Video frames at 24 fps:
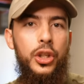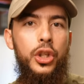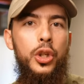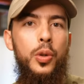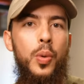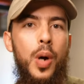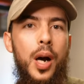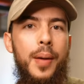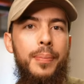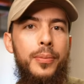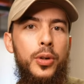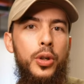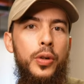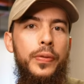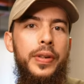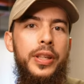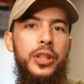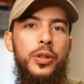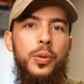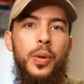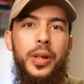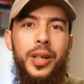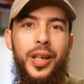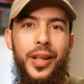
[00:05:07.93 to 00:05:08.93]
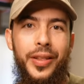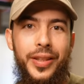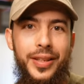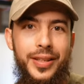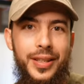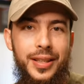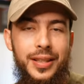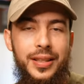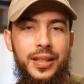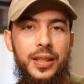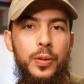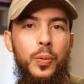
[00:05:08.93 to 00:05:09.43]
you are moving to
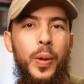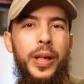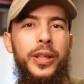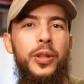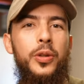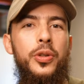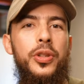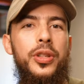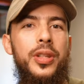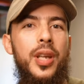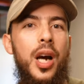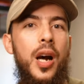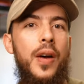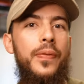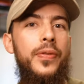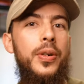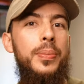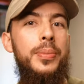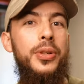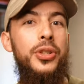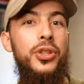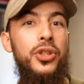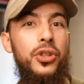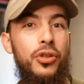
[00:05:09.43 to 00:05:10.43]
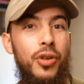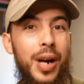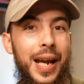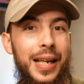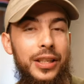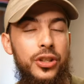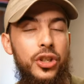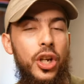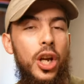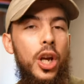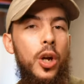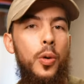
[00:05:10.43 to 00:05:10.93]
another city where you start from
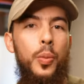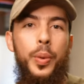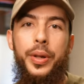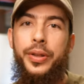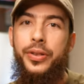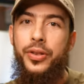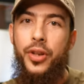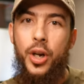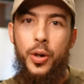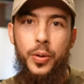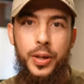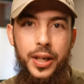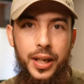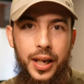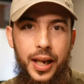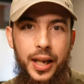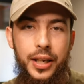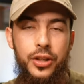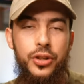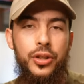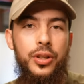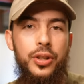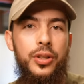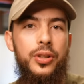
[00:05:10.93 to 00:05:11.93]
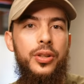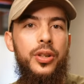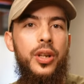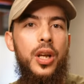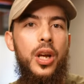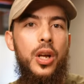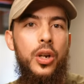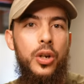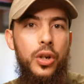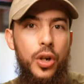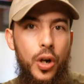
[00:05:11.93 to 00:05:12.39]
scratch with no connections,